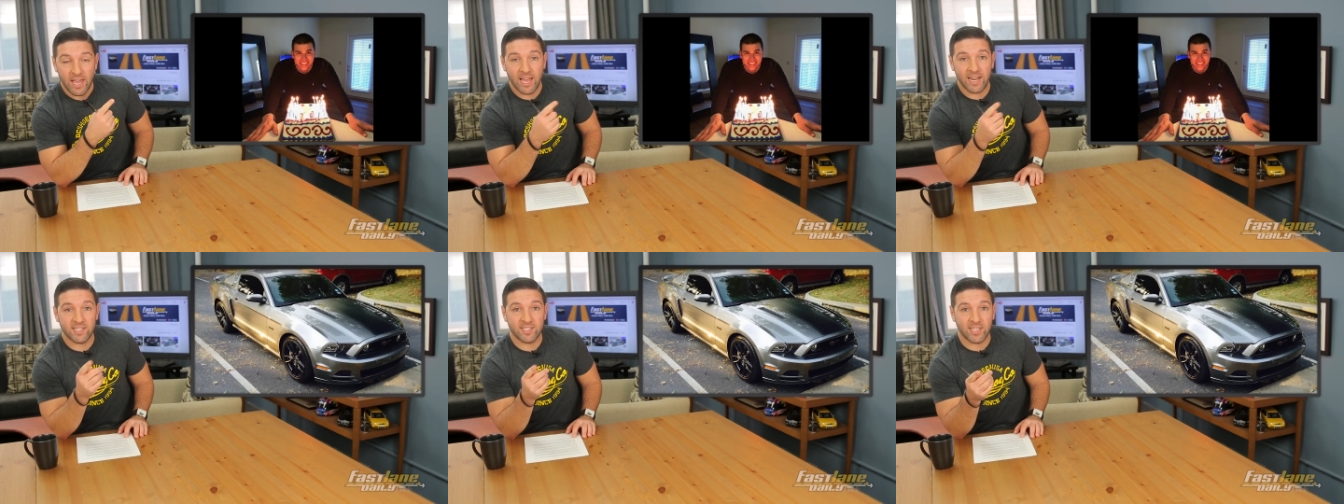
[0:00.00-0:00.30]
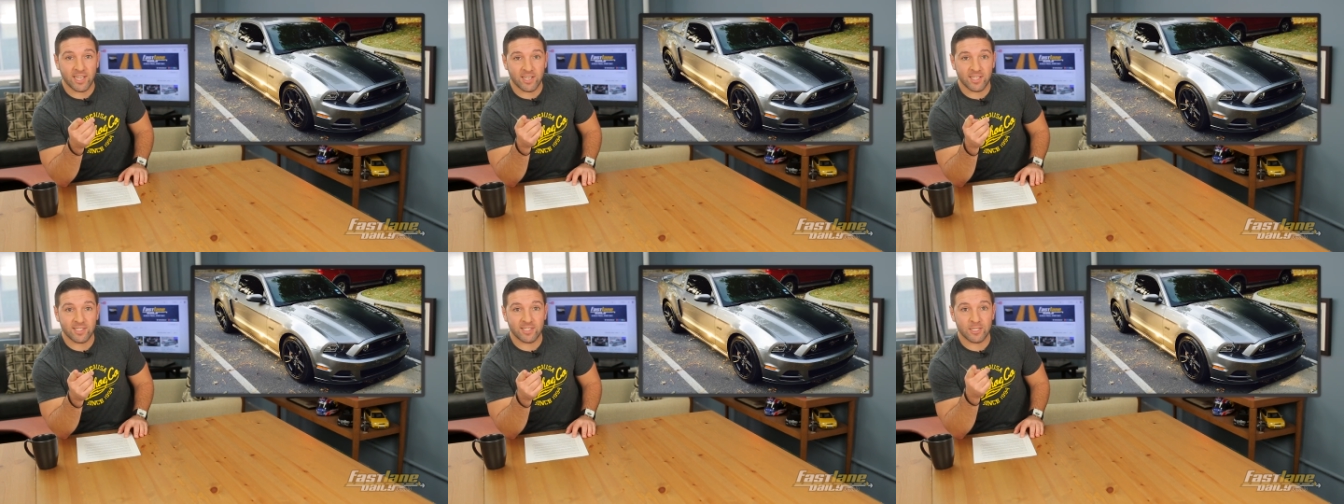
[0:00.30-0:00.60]
And he
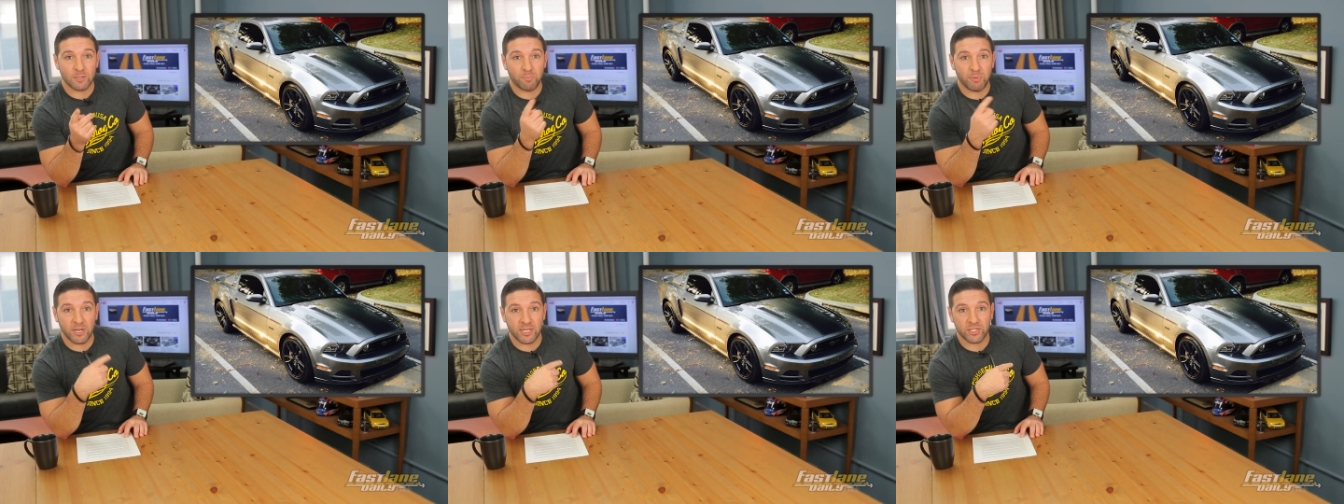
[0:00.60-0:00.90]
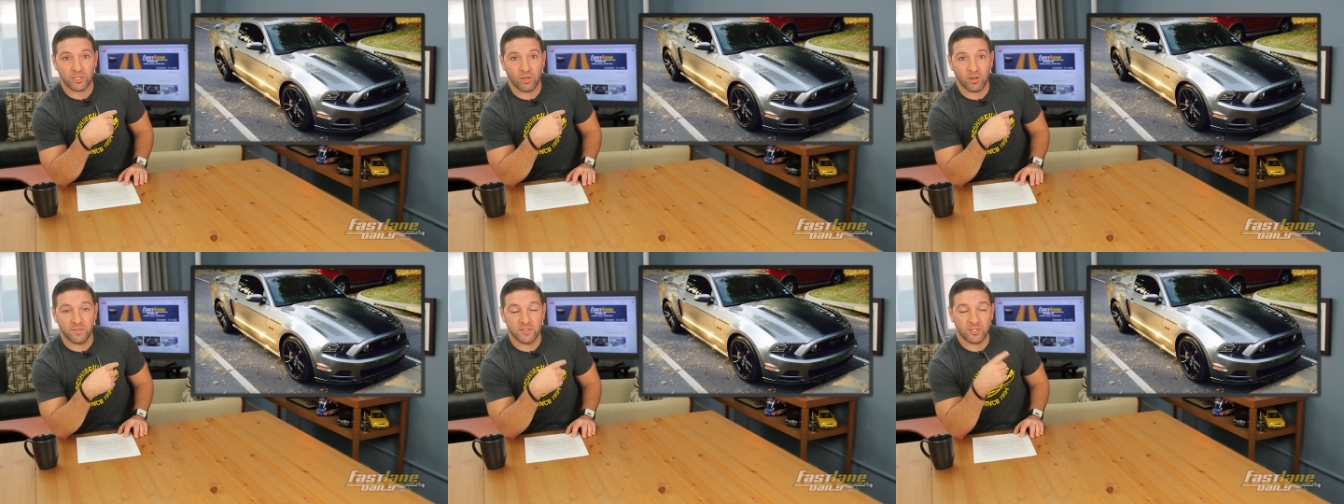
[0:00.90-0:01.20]
sent us this
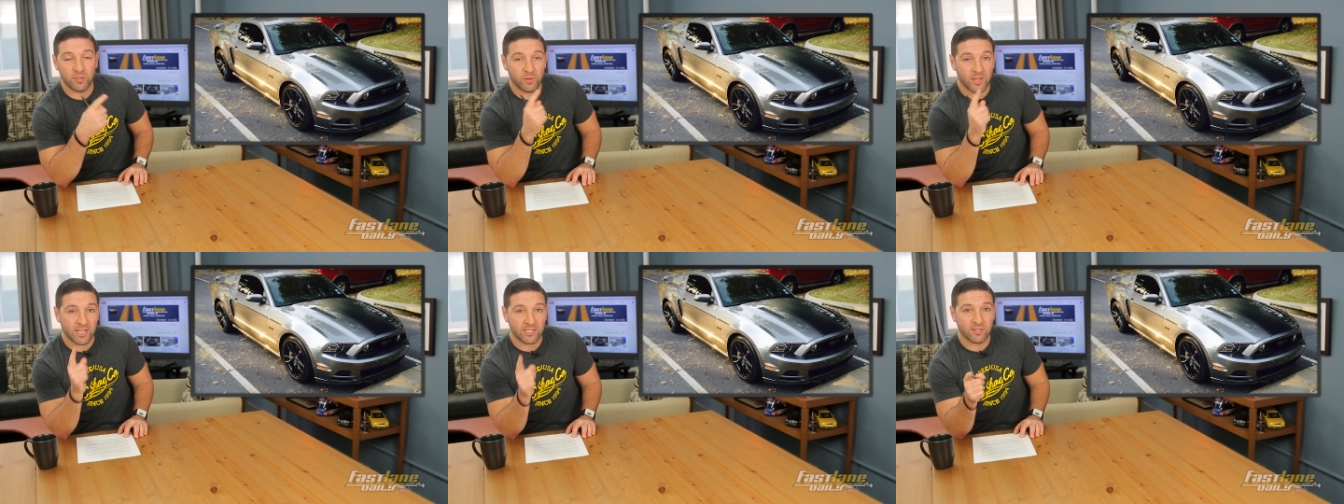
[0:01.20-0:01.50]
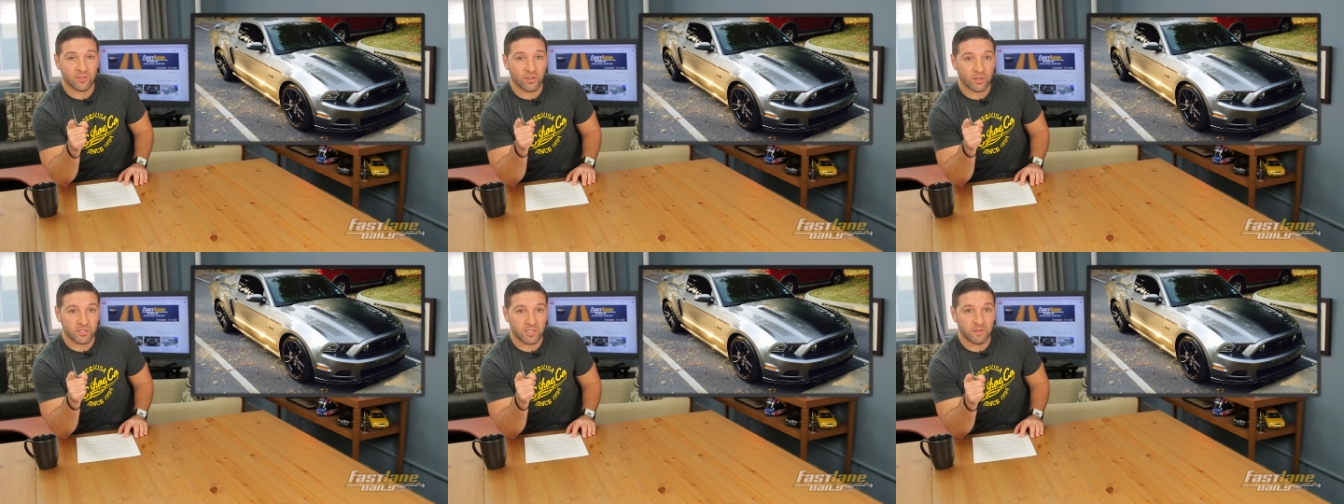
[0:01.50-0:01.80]
picture of his
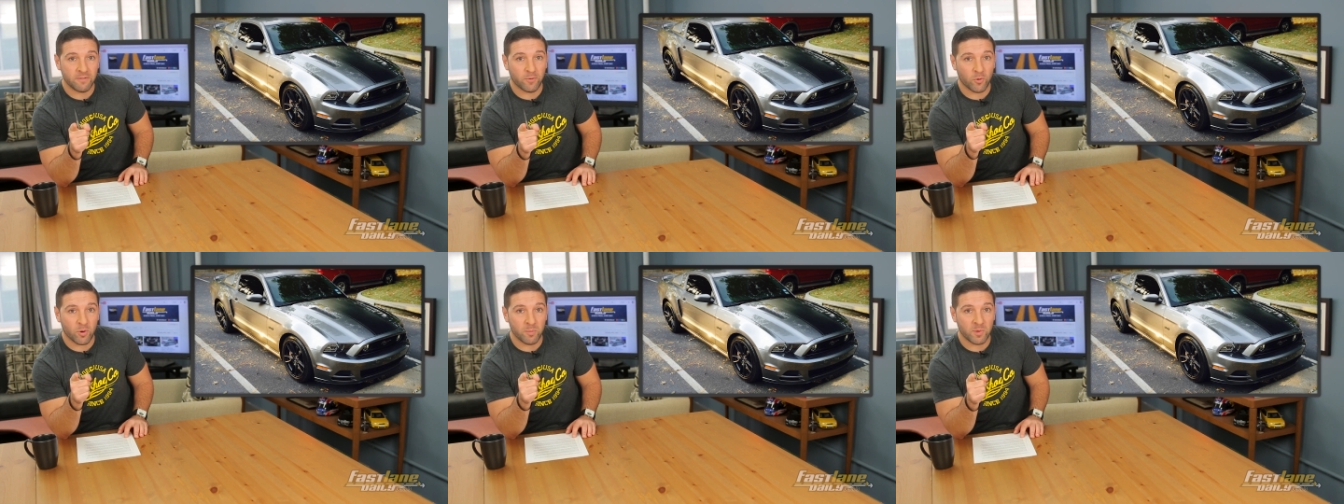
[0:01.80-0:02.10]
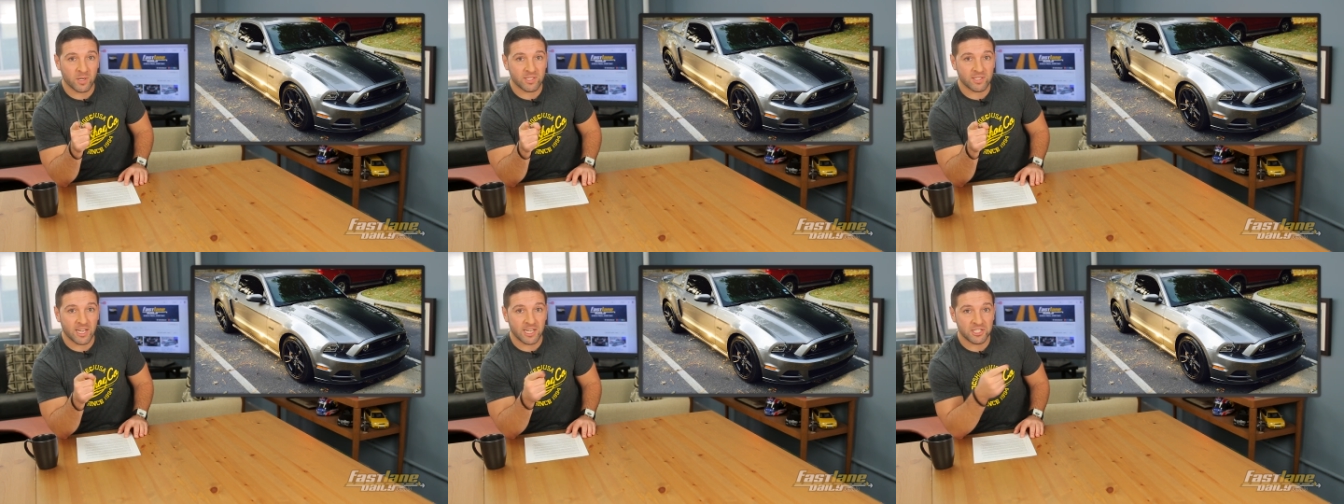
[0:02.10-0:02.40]
2013
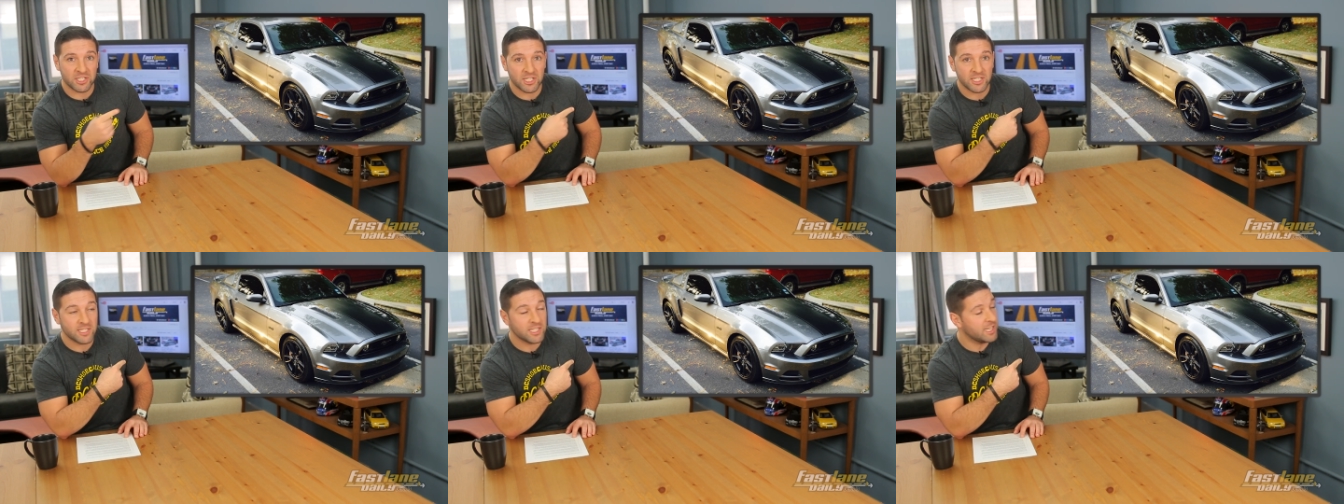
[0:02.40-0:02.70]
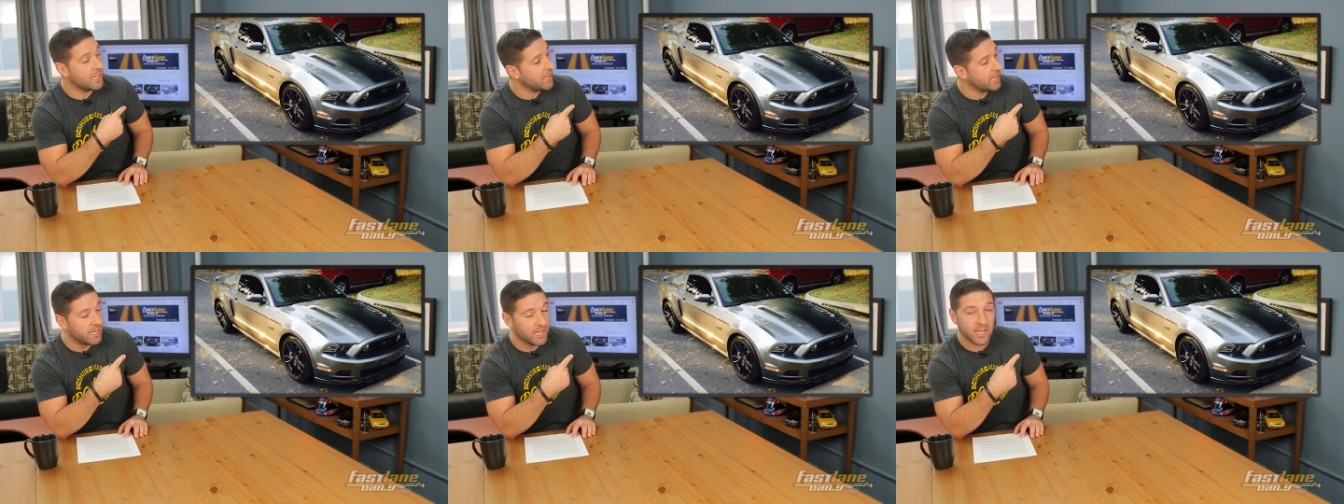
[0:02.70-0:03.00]
Ford Mustang
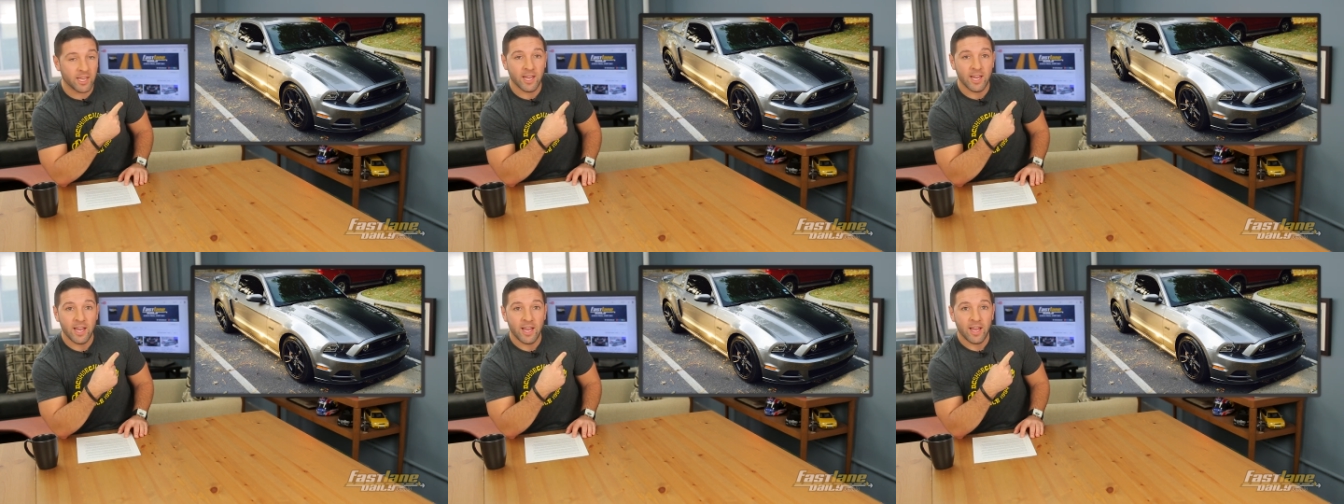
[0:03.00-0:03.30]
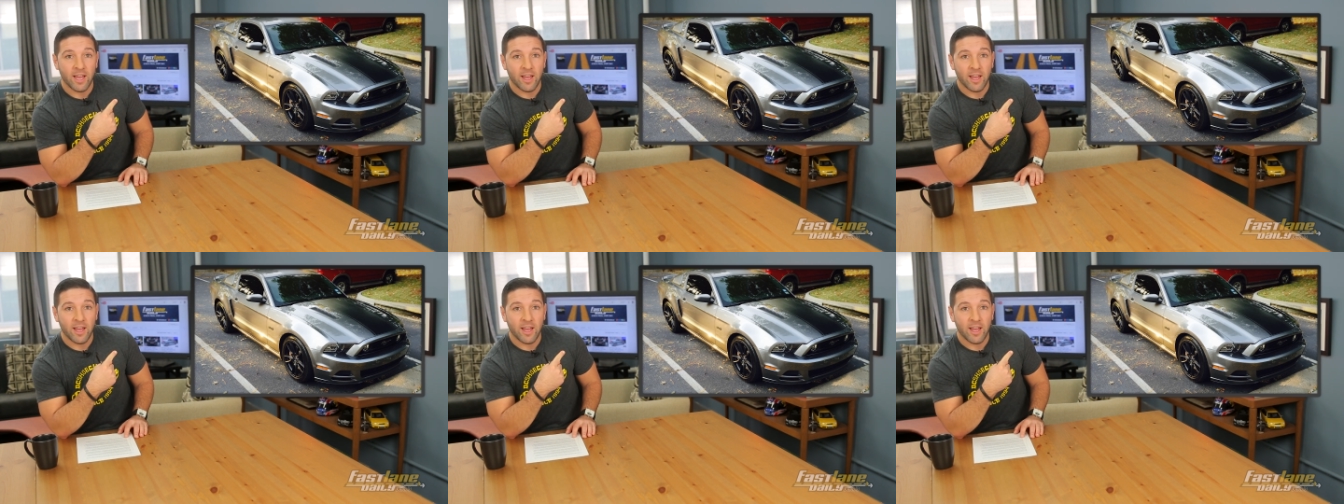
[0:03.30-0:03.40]
GT